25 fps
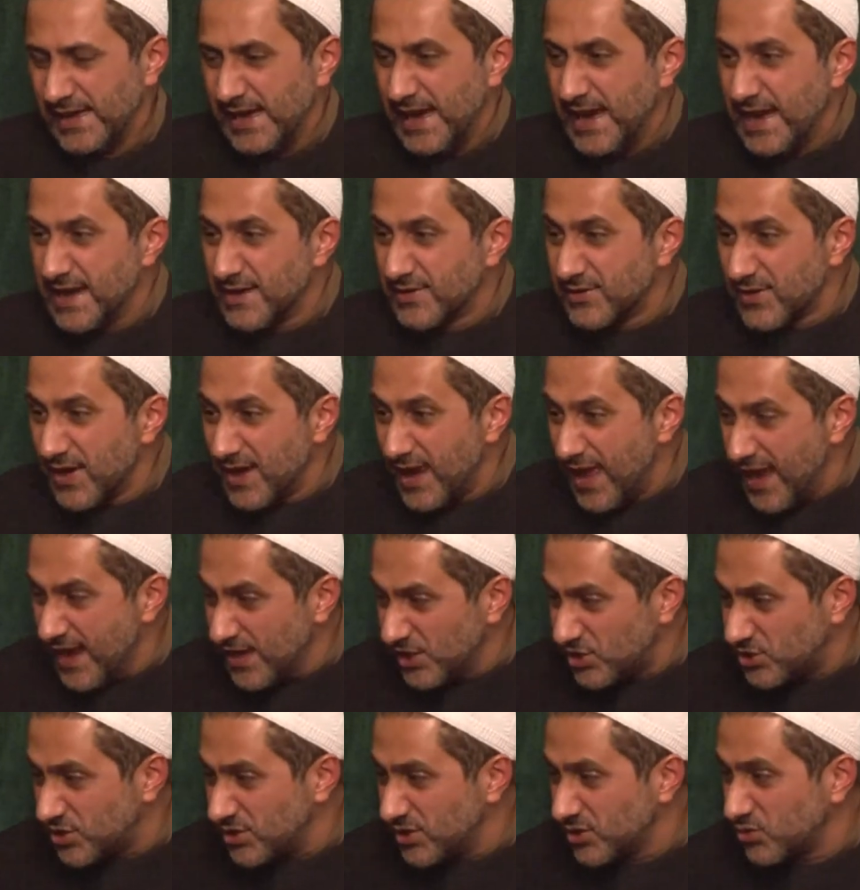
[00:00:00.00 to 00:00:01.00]
in
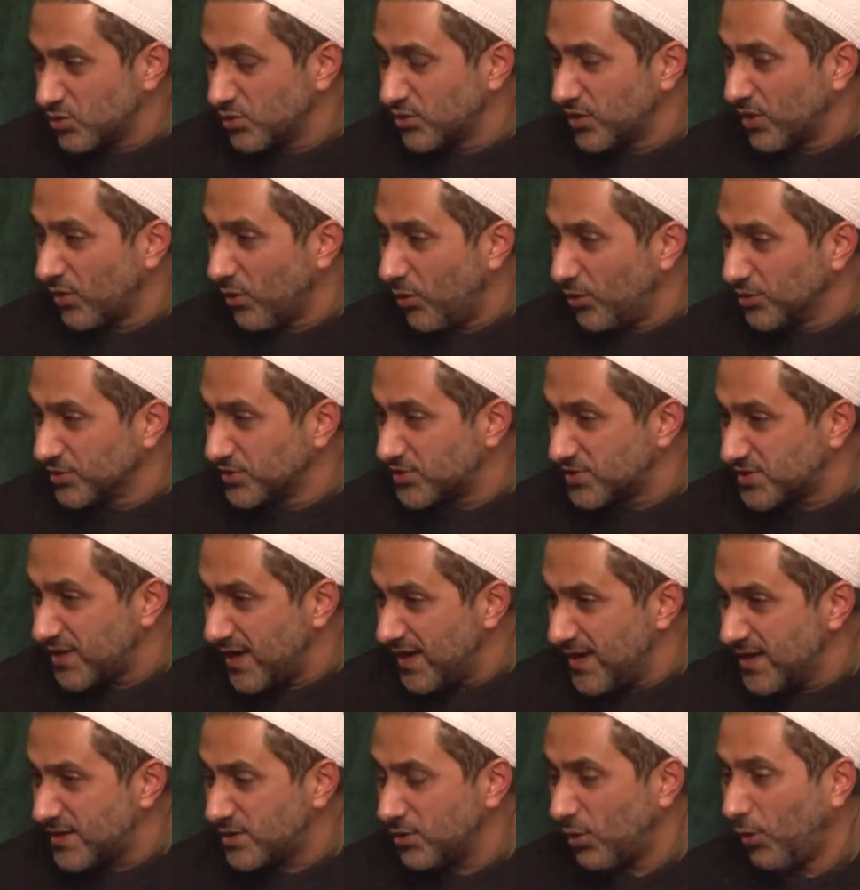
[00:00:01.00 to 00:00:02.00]
relation to their own
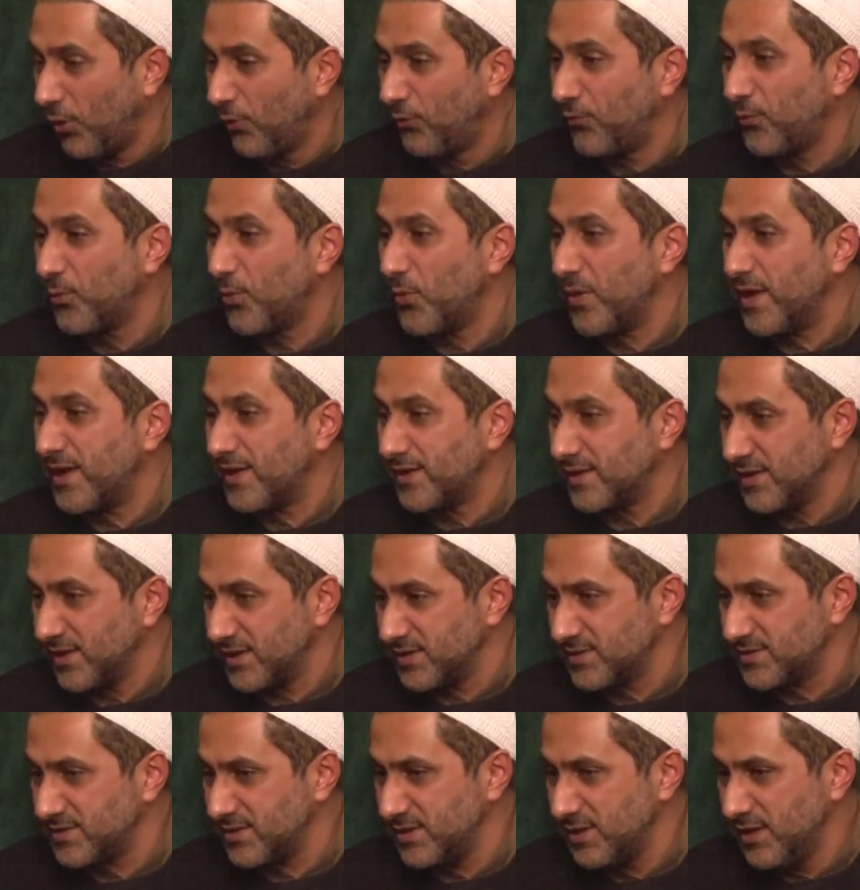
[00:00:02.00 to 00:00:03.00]
state of
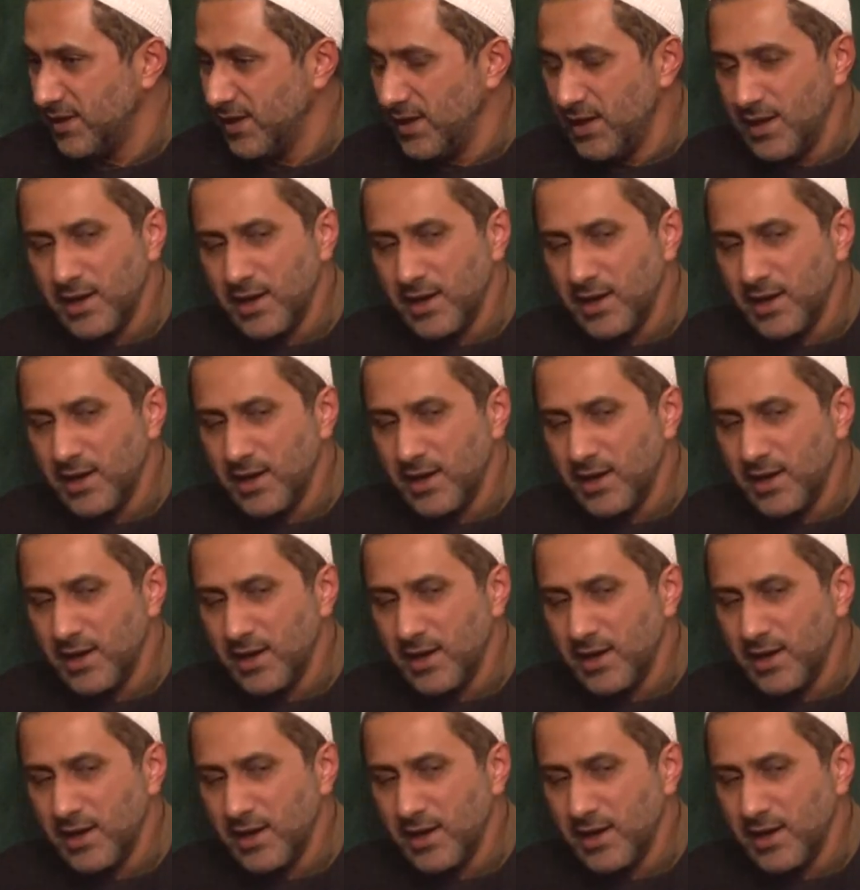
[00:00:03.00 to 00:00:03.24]
weakness.